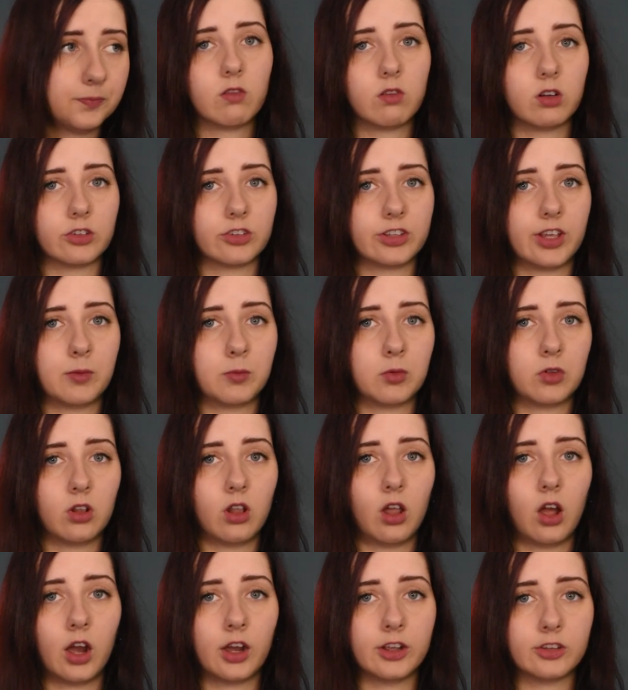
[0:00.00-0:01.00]
For
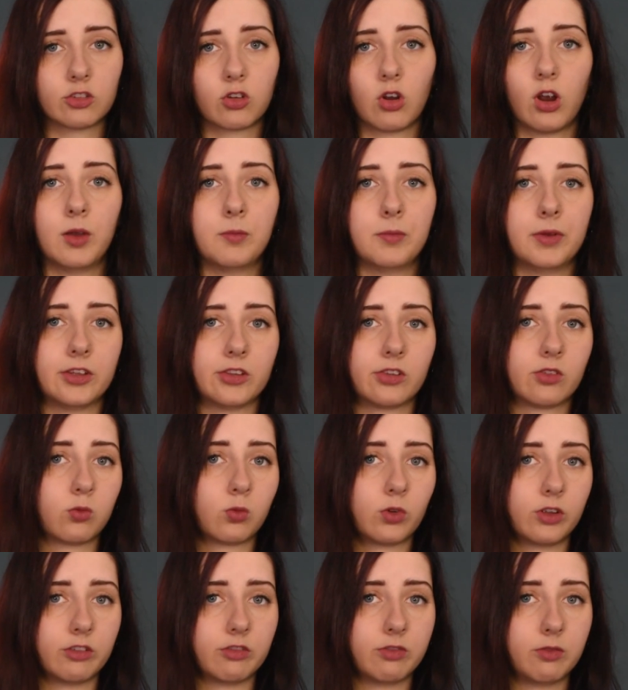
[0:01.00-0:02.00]
example, I scry best
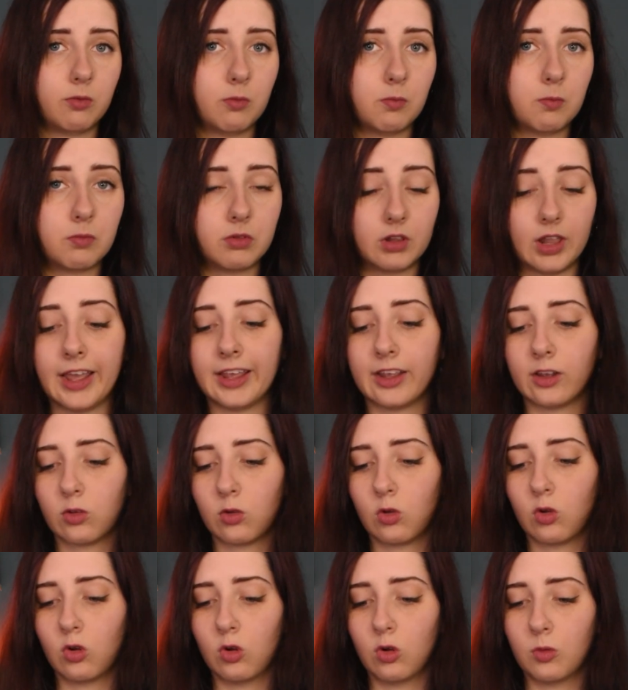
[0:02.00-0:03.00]
with blank
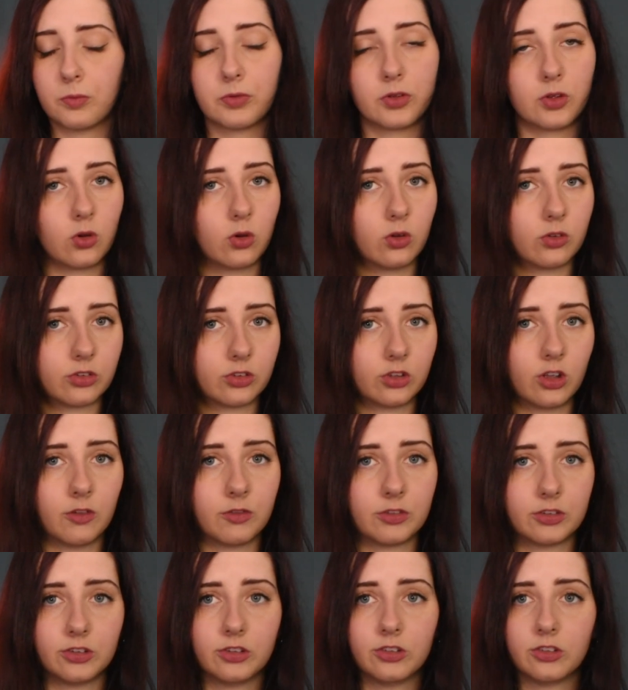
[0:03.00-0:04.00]
or pure
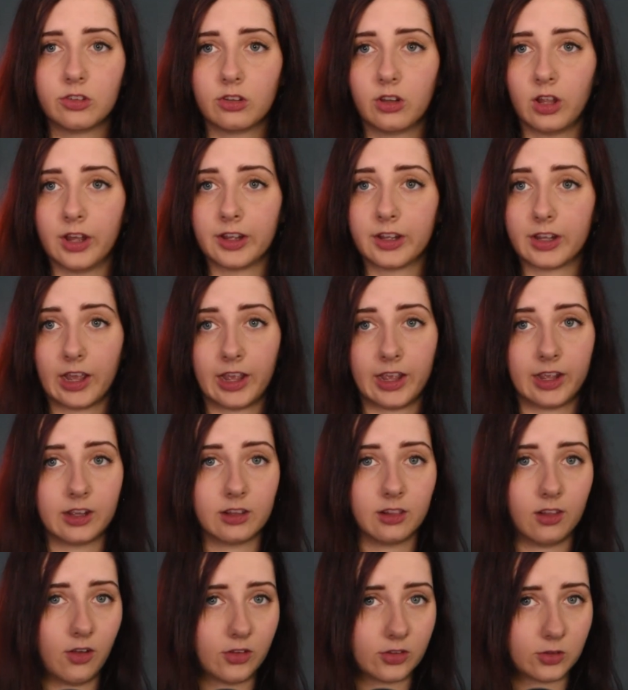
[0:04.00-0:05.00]
surfaces like a
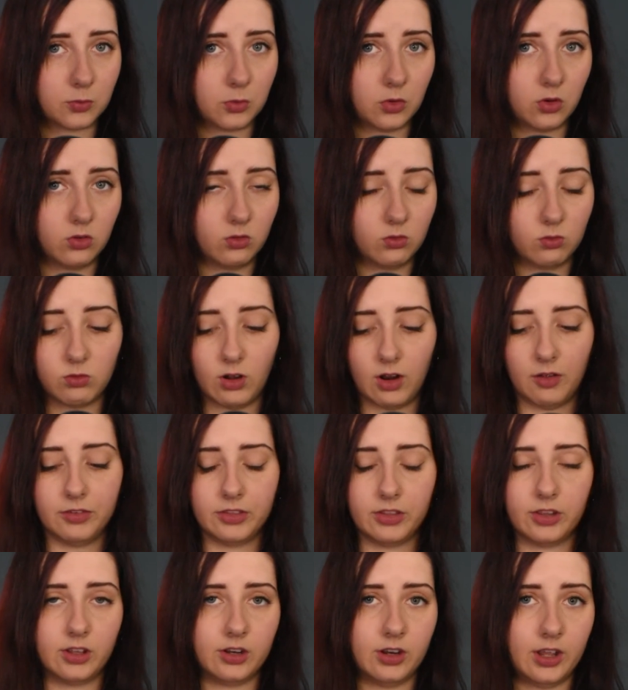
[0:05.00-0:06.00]
glass ball rather
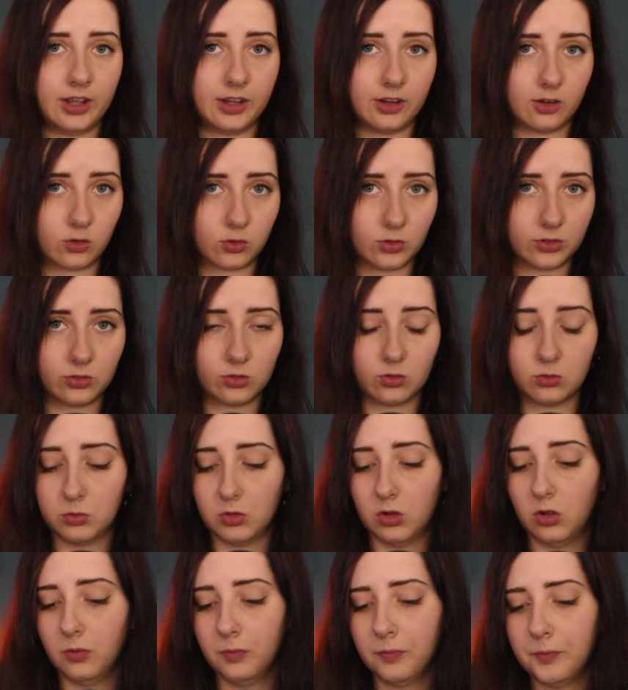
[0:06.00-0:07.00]
than a crystal
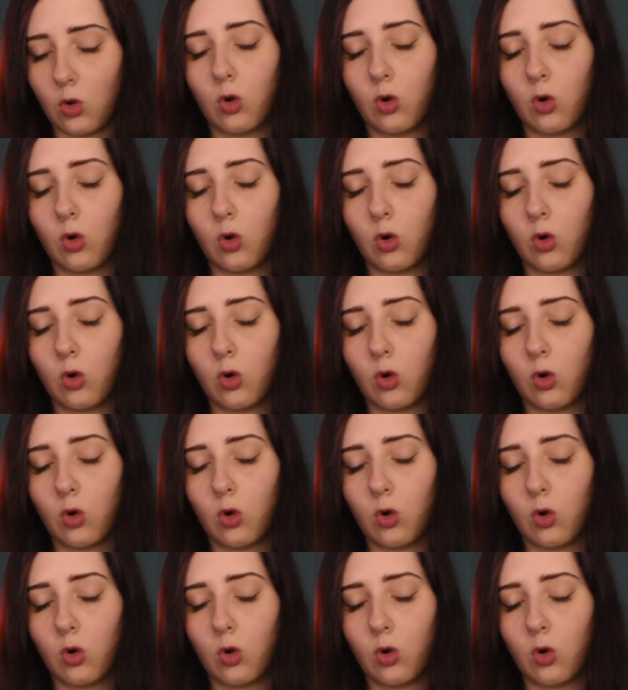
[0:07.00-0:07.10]
ball,